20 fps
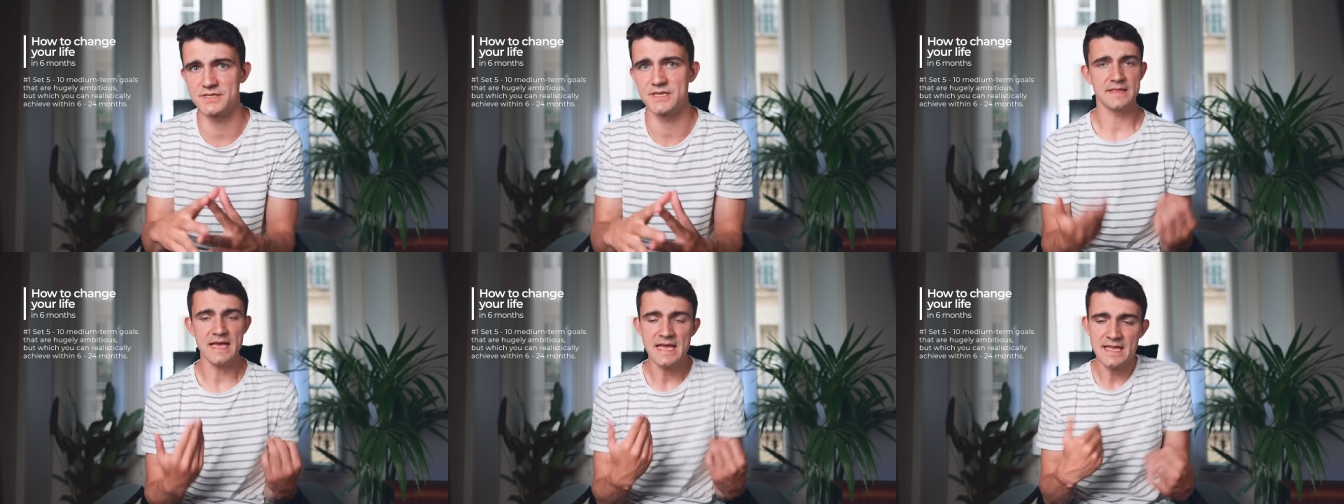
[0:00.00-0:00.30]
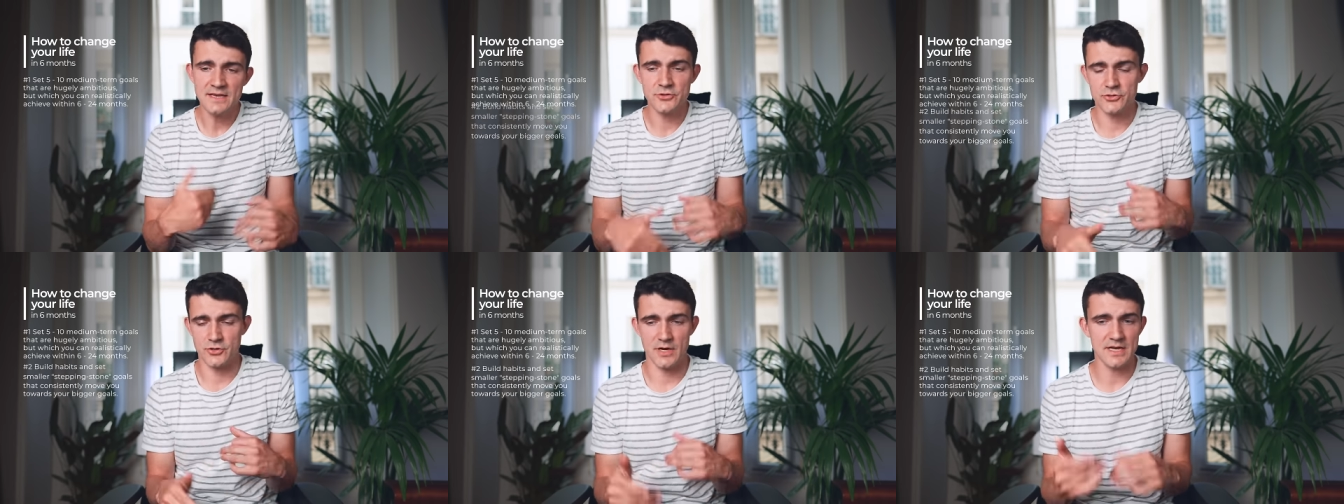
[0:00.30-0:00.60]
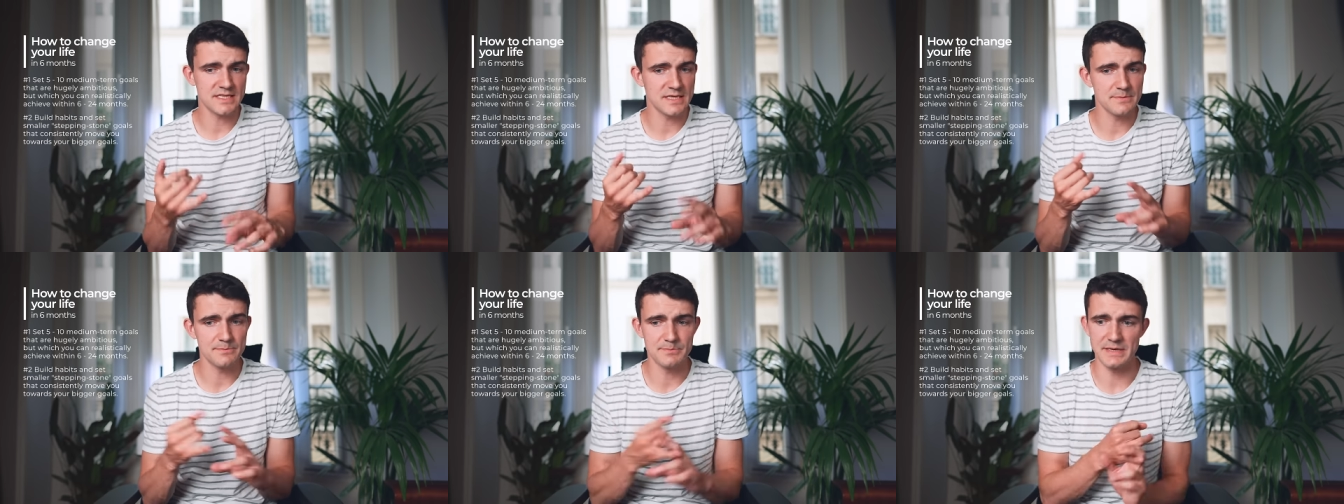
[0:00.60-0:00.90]
Then try
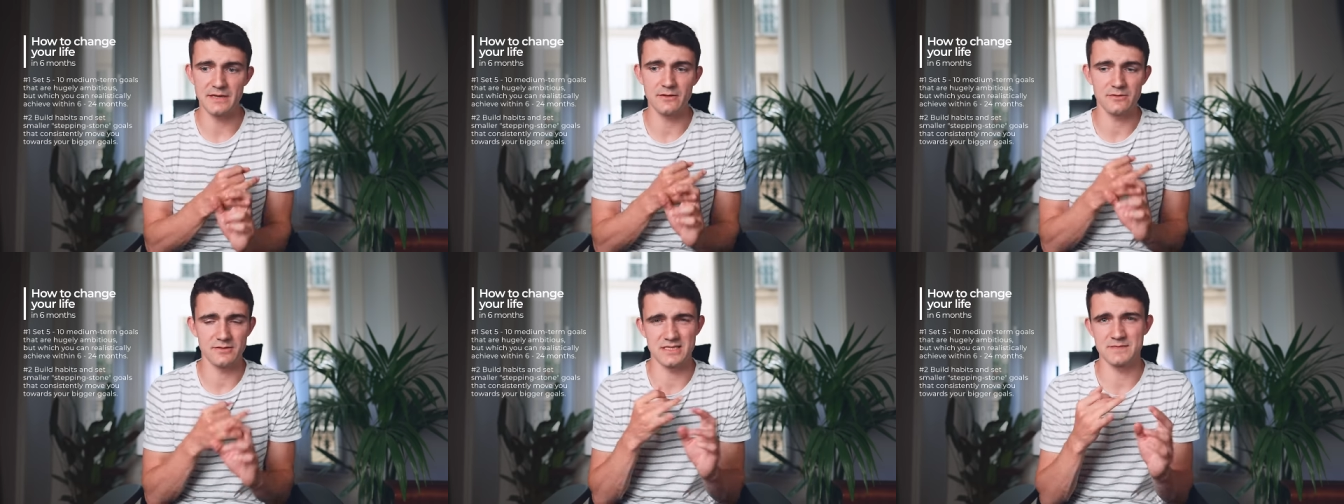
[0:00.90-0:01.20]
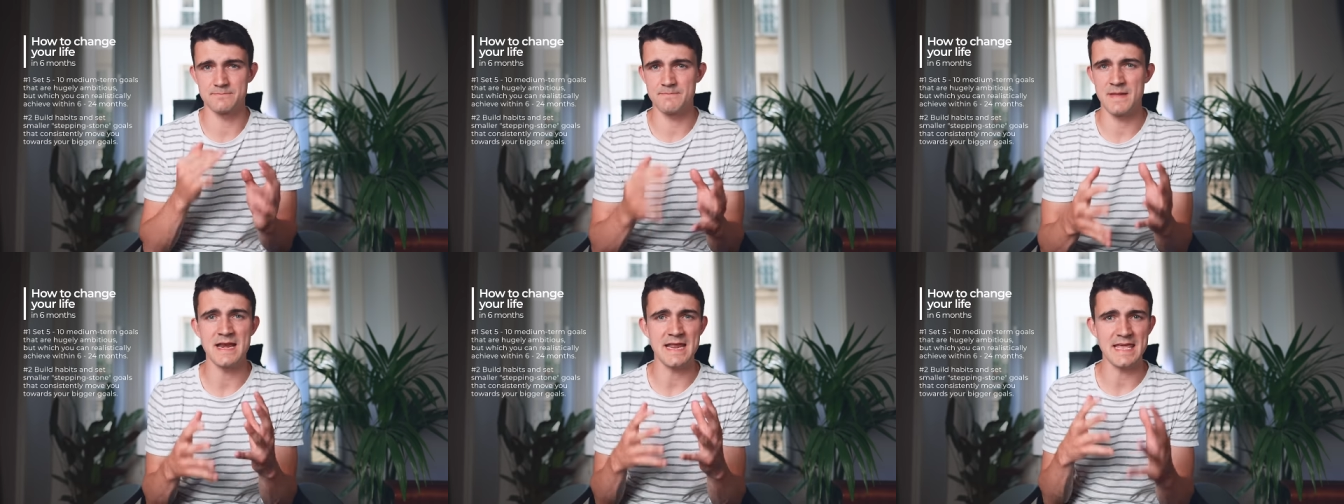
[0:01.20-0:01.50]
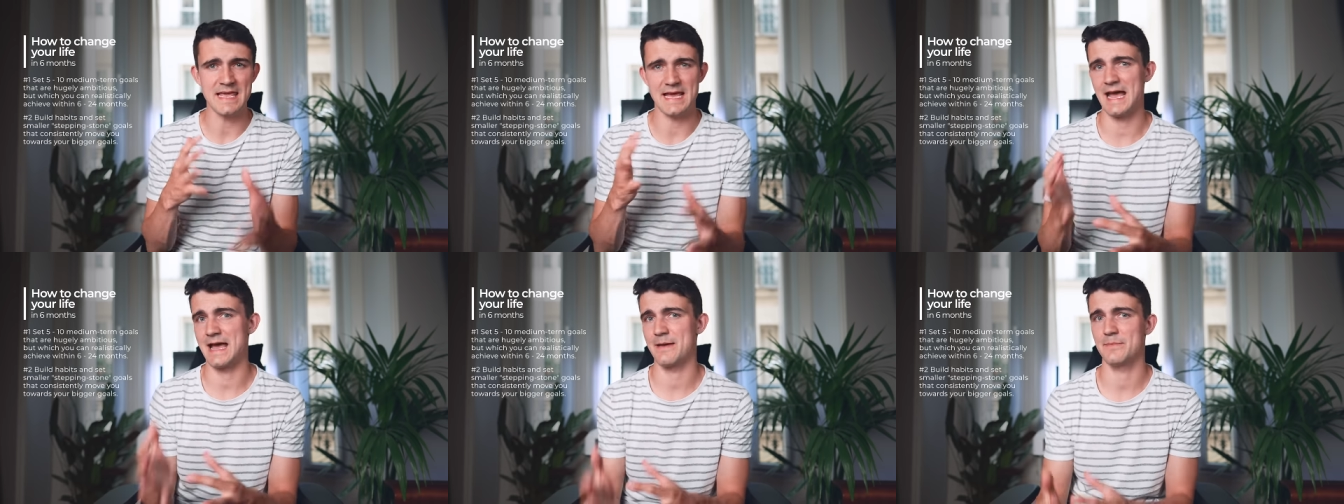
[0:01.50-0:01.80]
to build as many
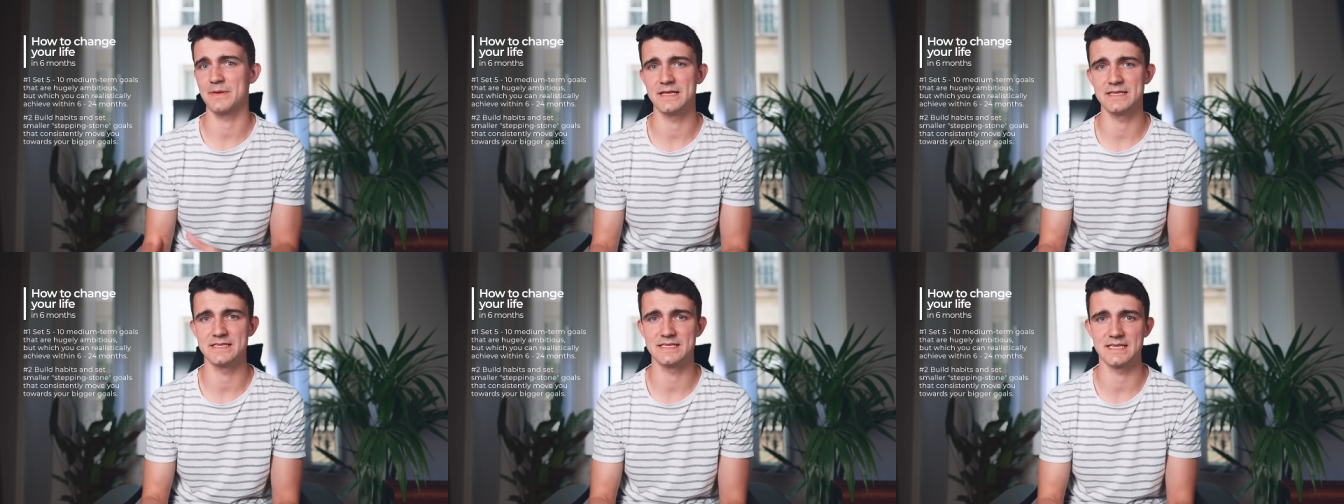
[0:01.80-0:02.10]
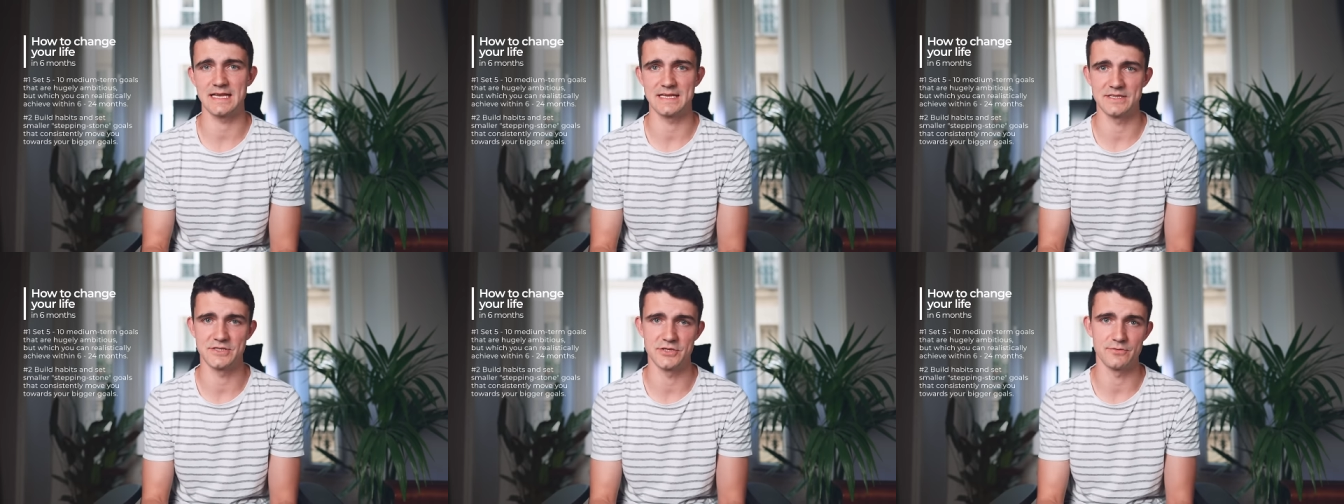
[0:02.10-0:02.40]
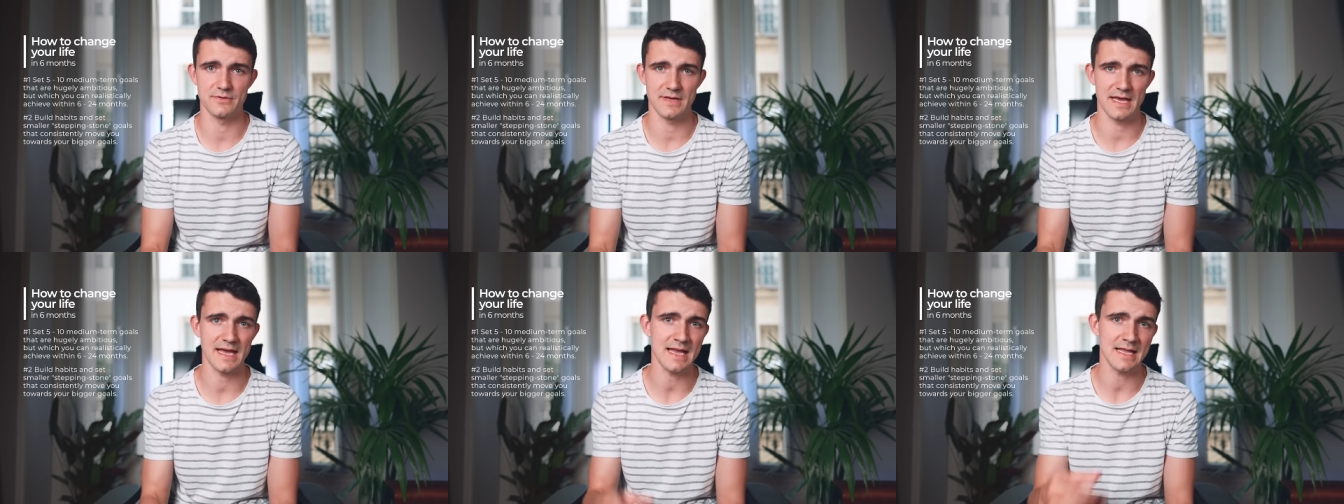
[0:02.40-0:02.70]
habits as you
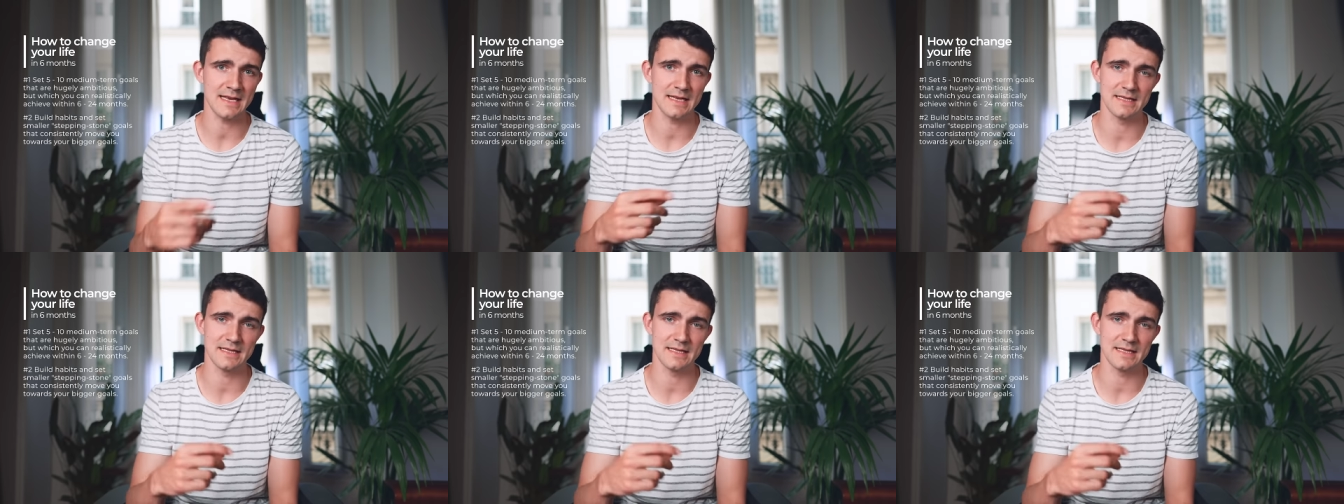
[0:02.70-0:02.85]
can